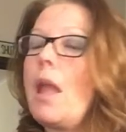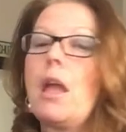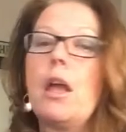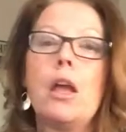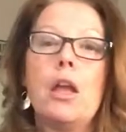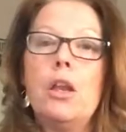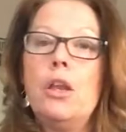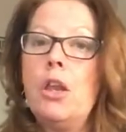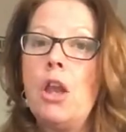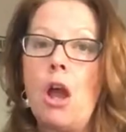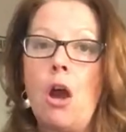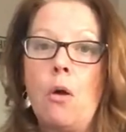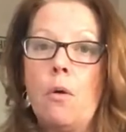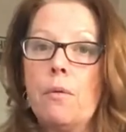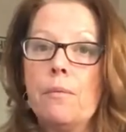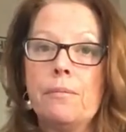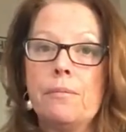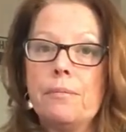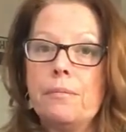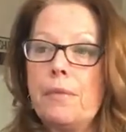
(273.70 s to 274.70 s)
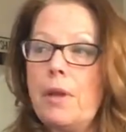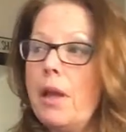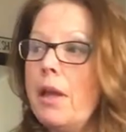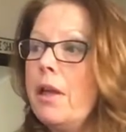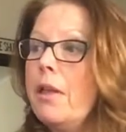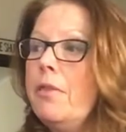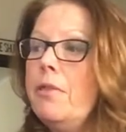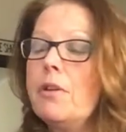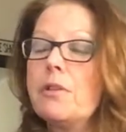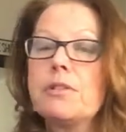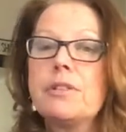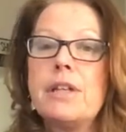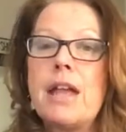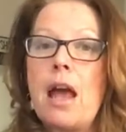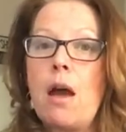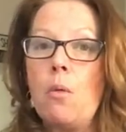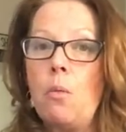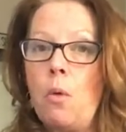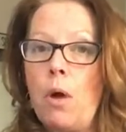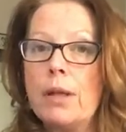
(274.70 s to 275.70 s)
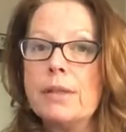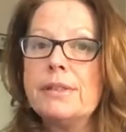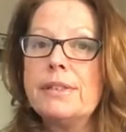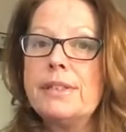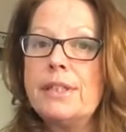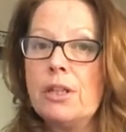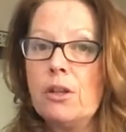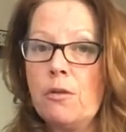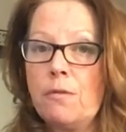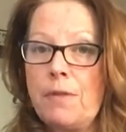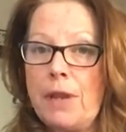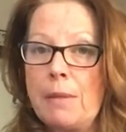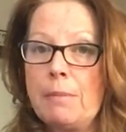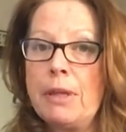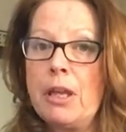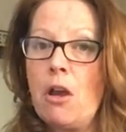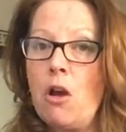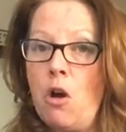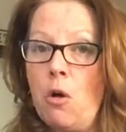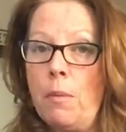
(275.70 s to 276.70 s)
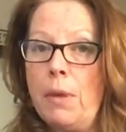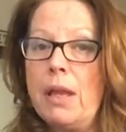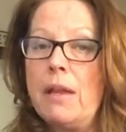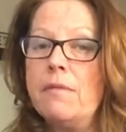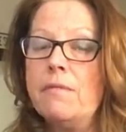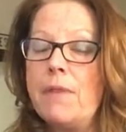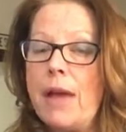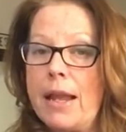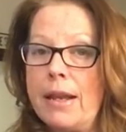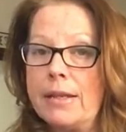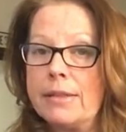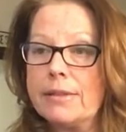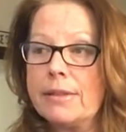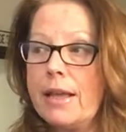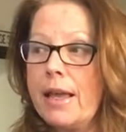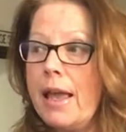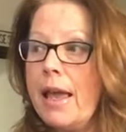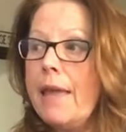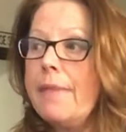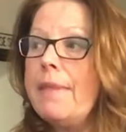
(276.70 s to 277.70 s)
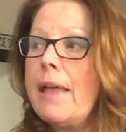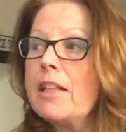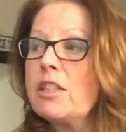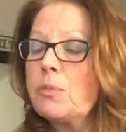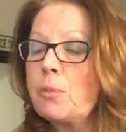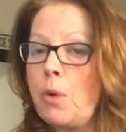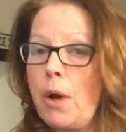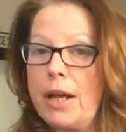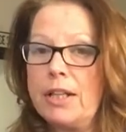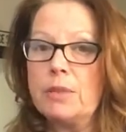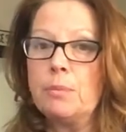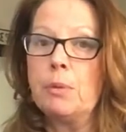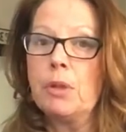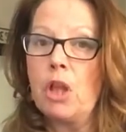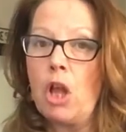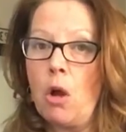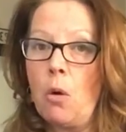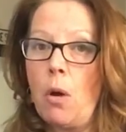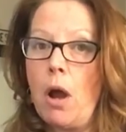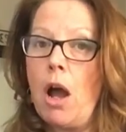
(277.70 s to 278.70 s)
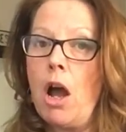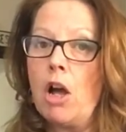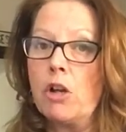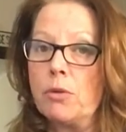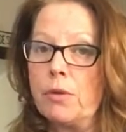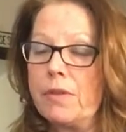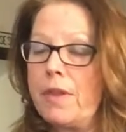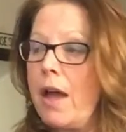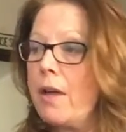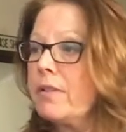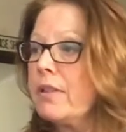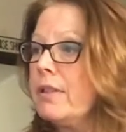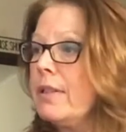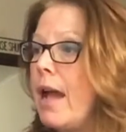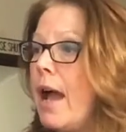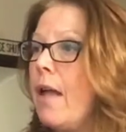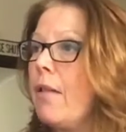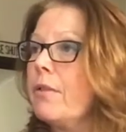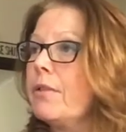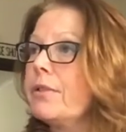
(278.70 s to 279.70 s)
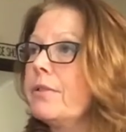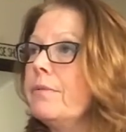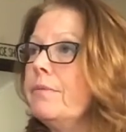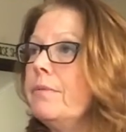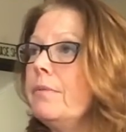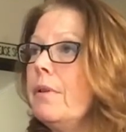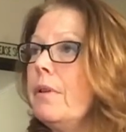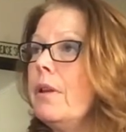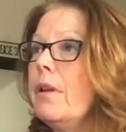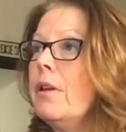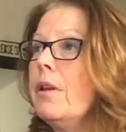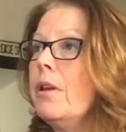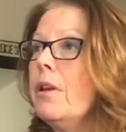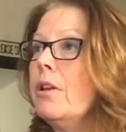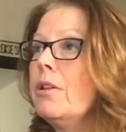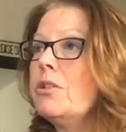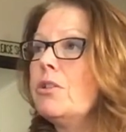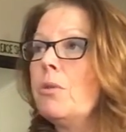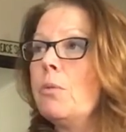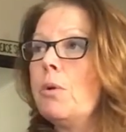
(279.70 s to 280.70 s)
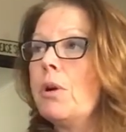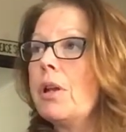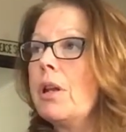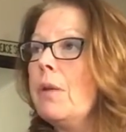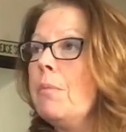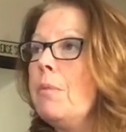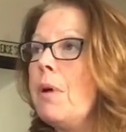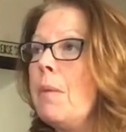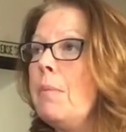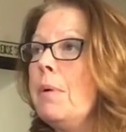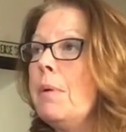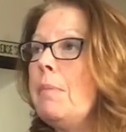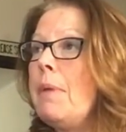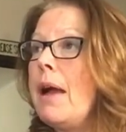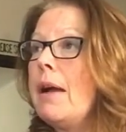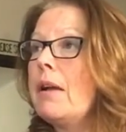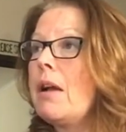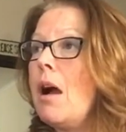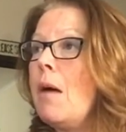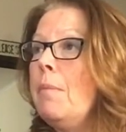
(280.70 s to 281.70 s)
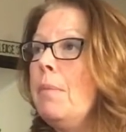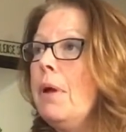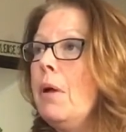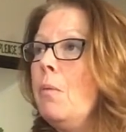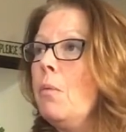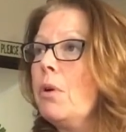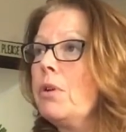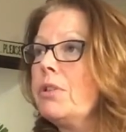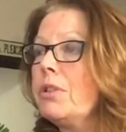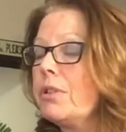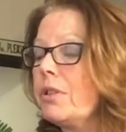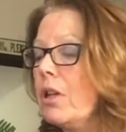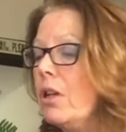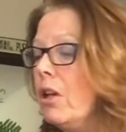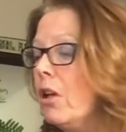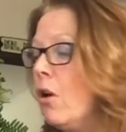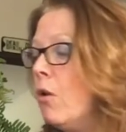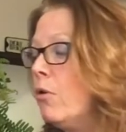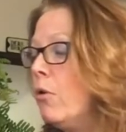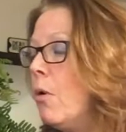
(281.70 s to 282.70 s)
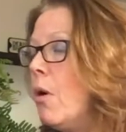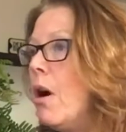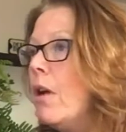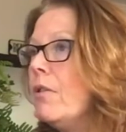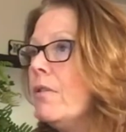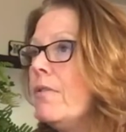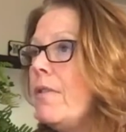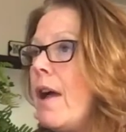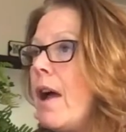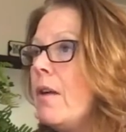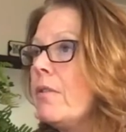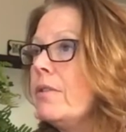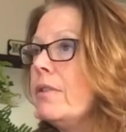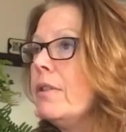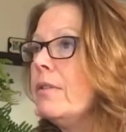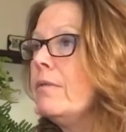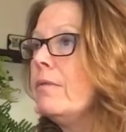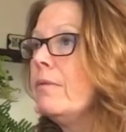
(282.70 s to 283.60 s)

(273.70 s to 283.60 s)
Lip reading: No, there's not one single family home in Venice that's priced below $100,000. So we're gonna bump it back up. We're just gonna go to 100,000.